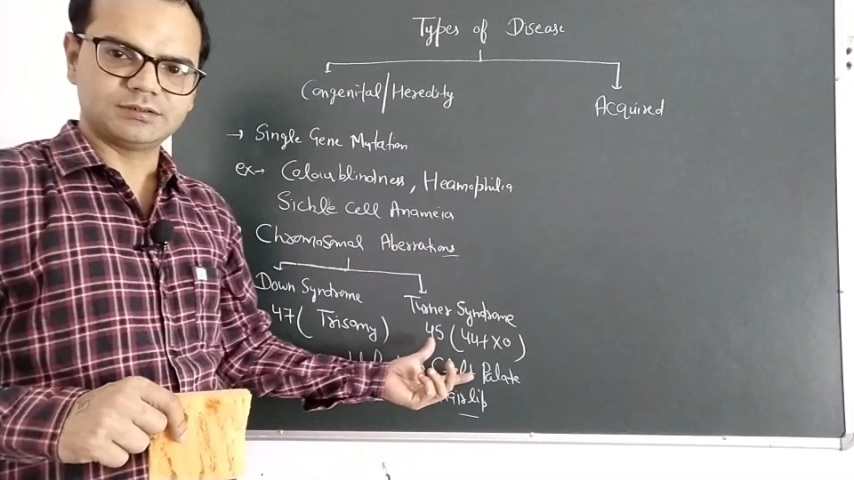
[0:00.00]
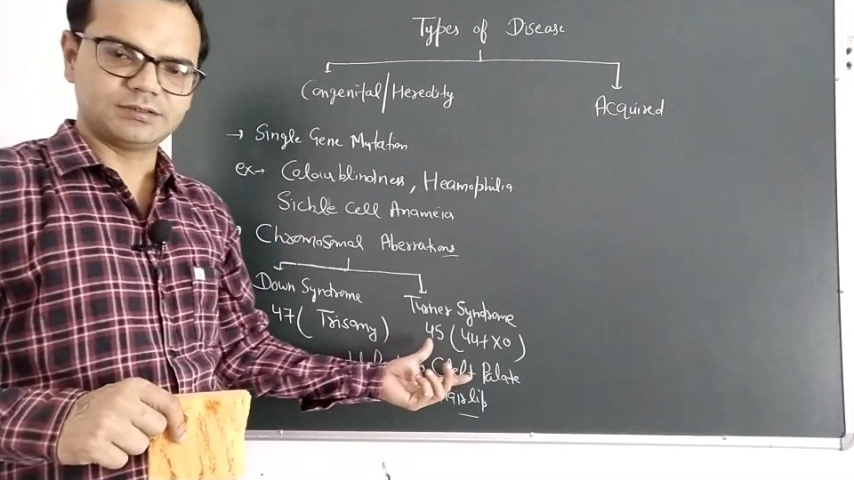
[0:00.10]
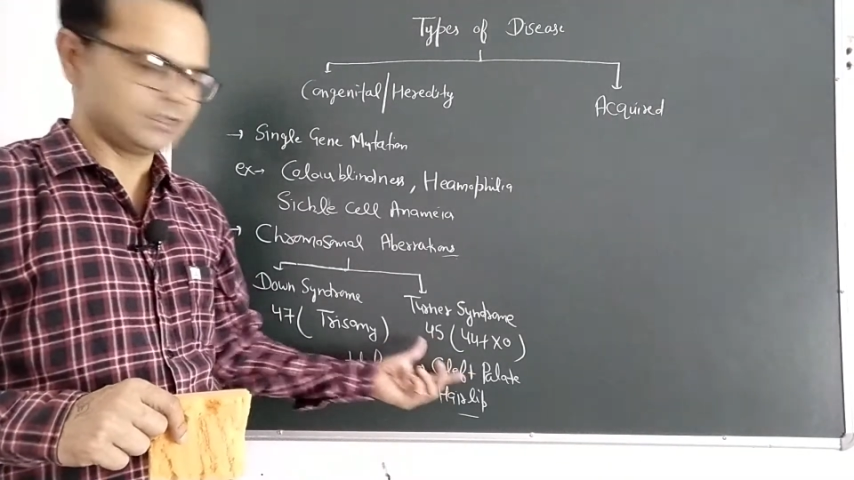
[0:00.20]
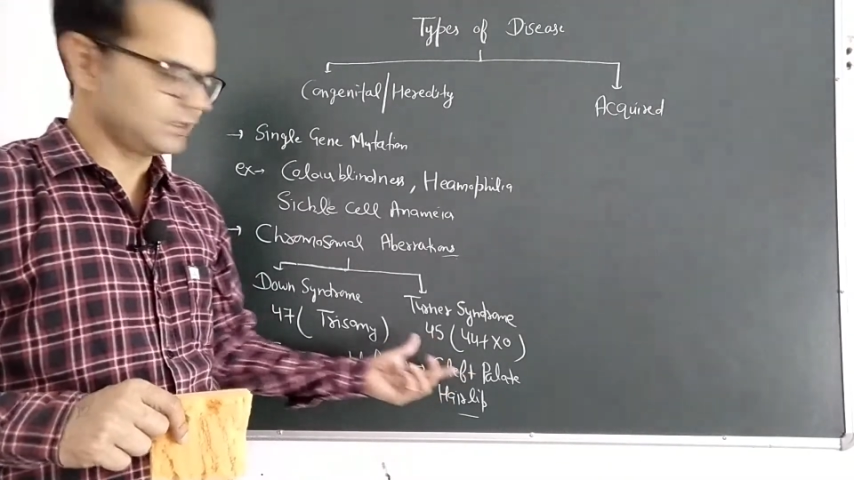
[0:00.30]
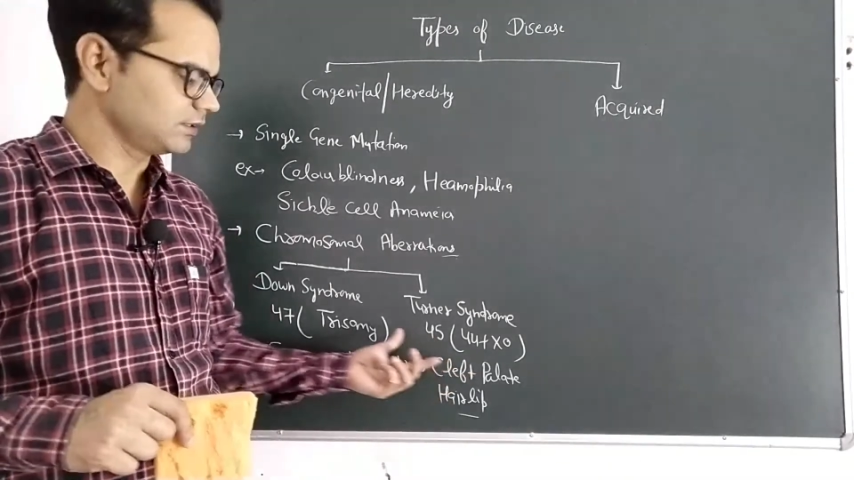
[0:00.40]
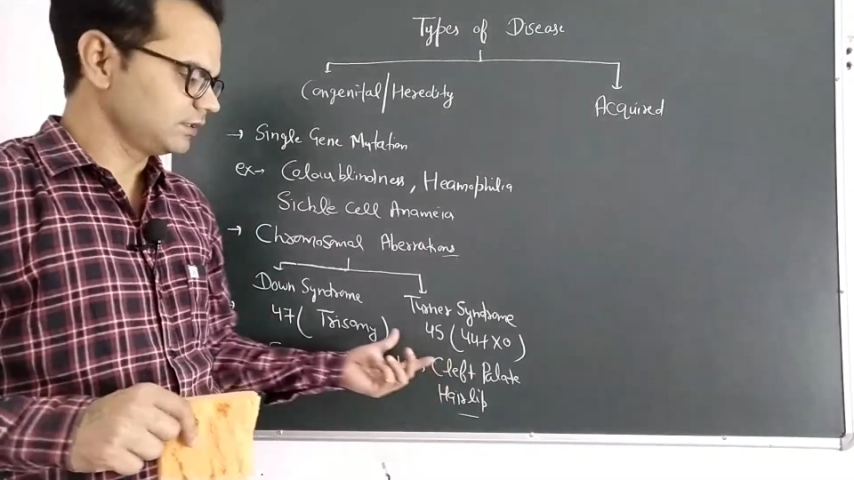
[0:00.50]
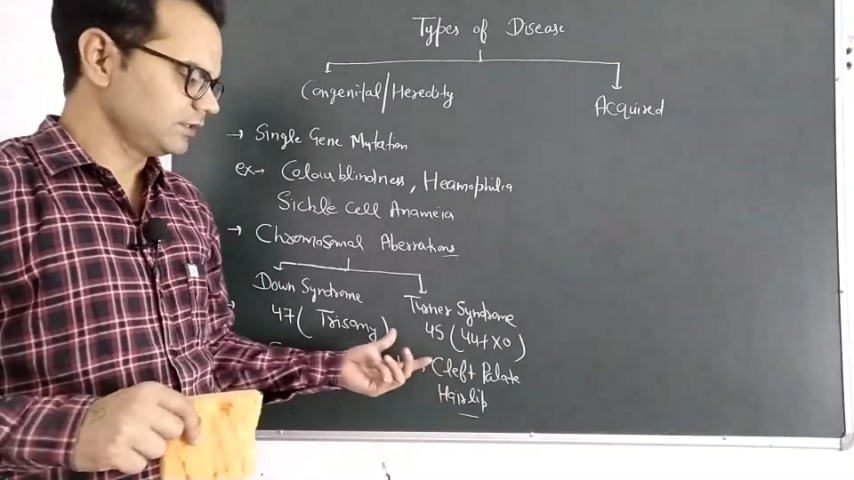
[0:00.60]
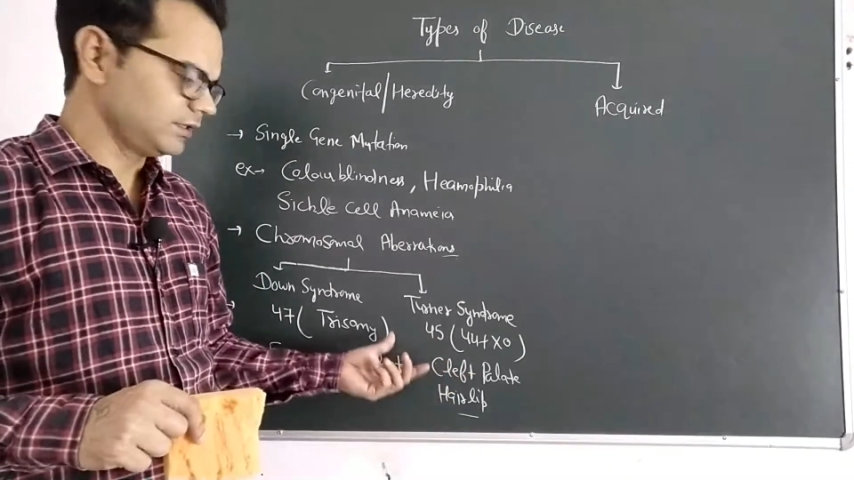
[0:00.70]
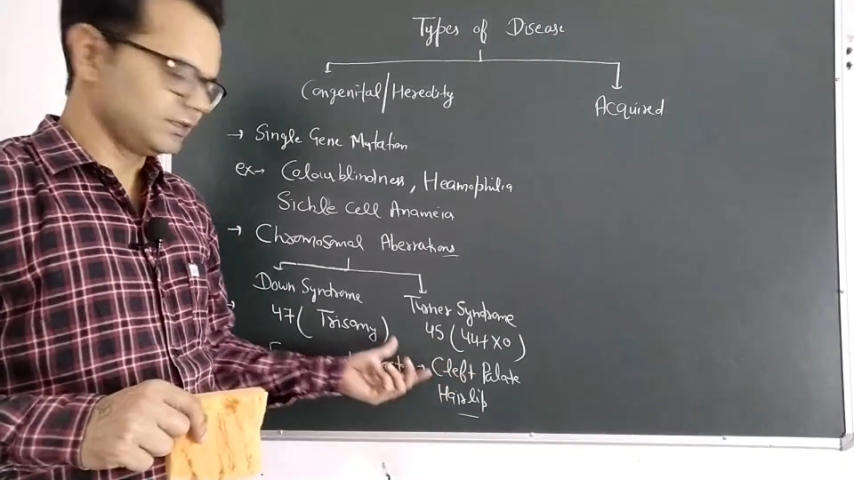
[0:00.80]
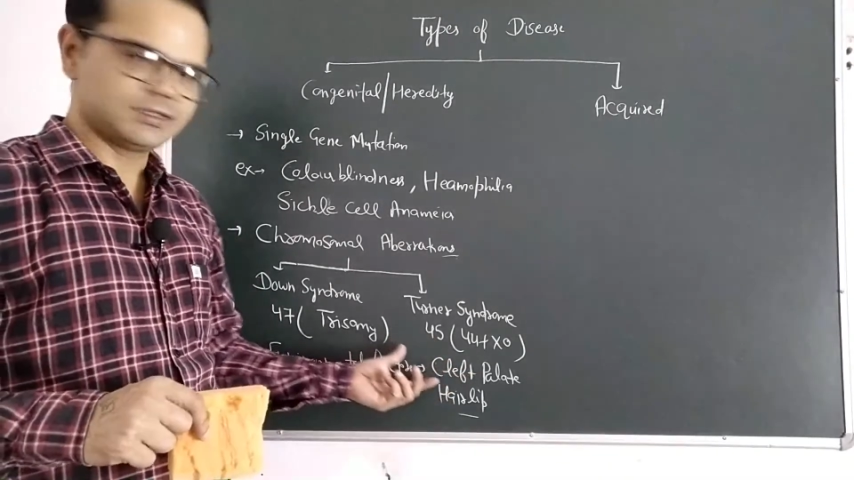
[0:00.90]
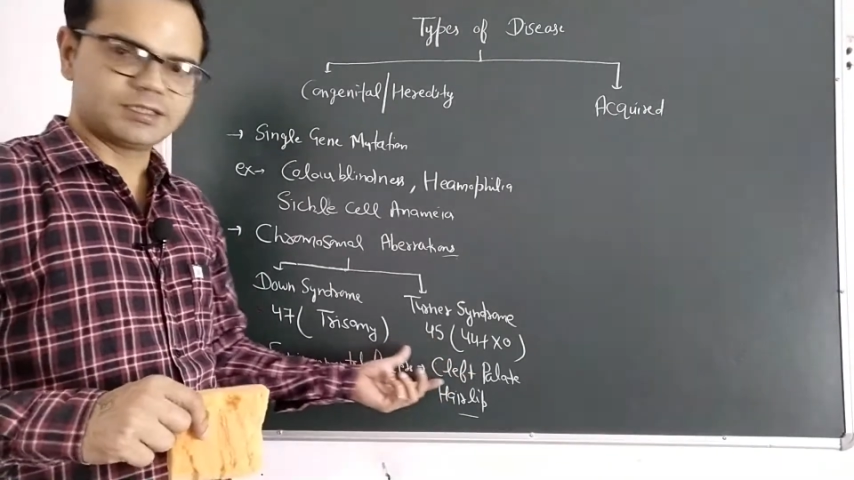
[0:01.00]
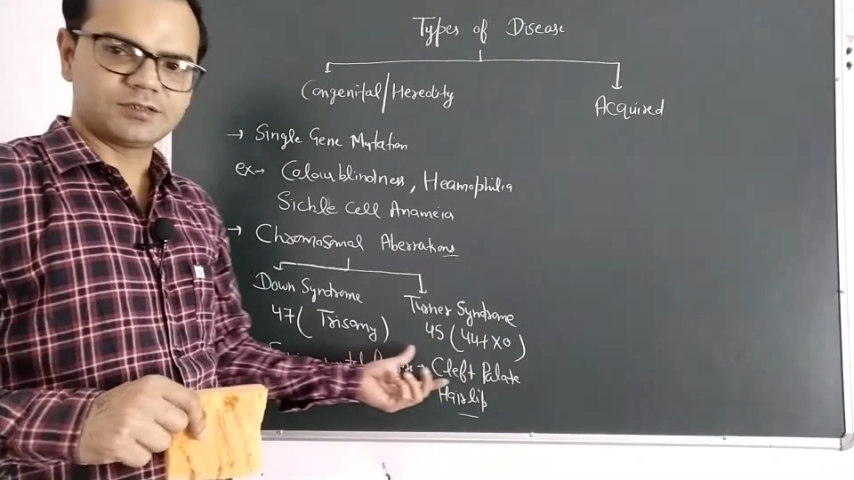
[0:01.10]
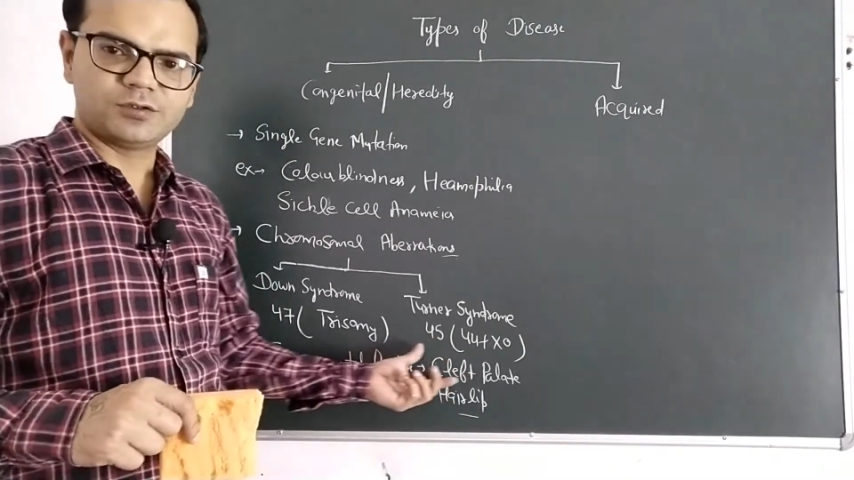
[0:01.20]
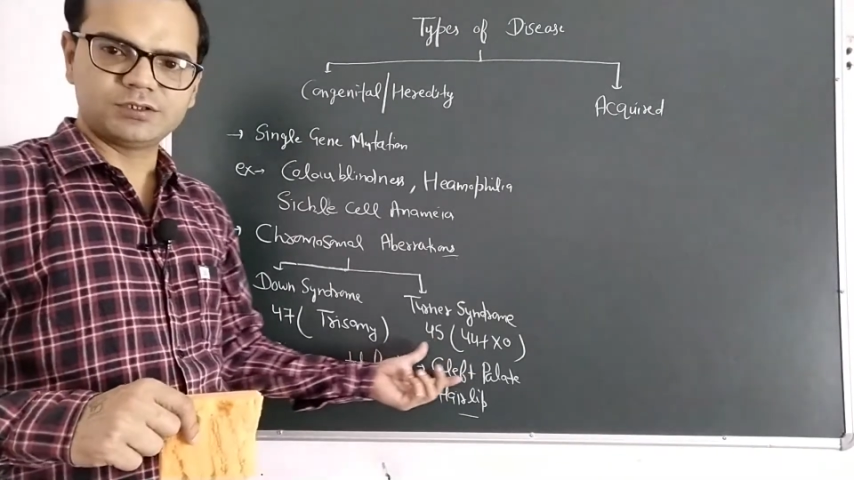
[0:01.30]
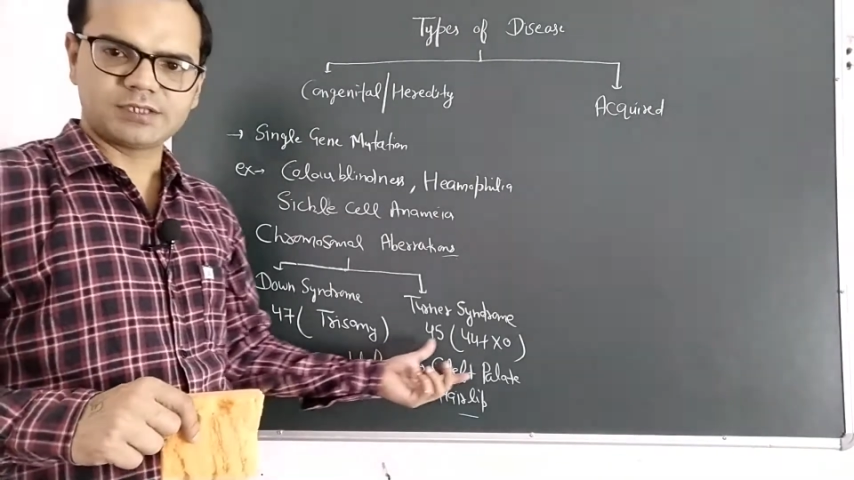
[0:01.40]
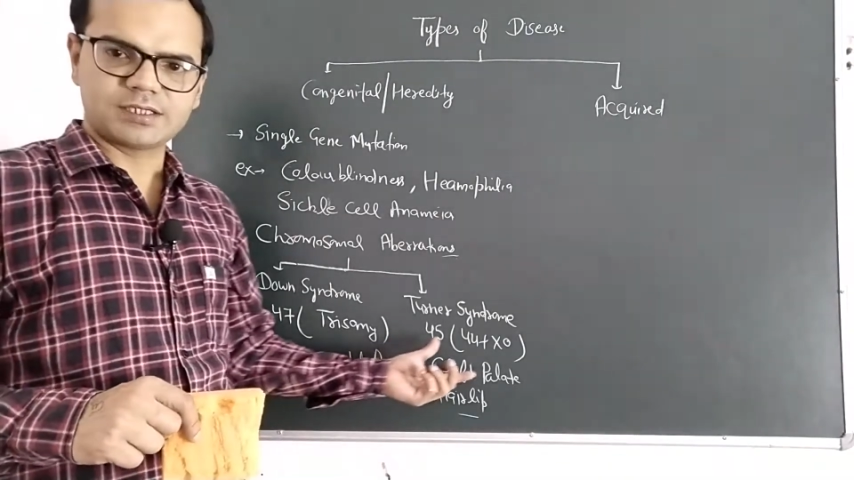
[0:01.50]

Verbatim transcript: These diseases are not